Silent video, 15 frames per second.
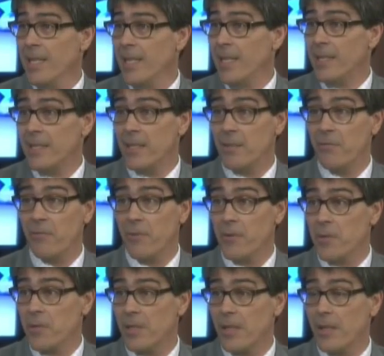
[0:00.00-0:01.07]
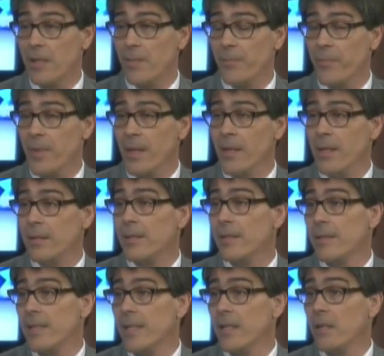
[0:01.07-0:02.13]
It's the
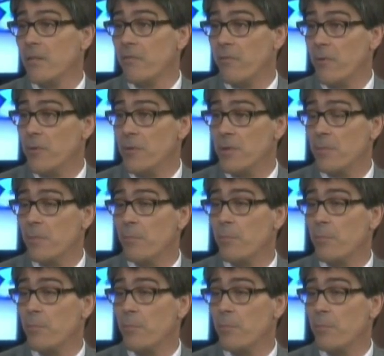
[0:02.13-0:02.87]
scene of the first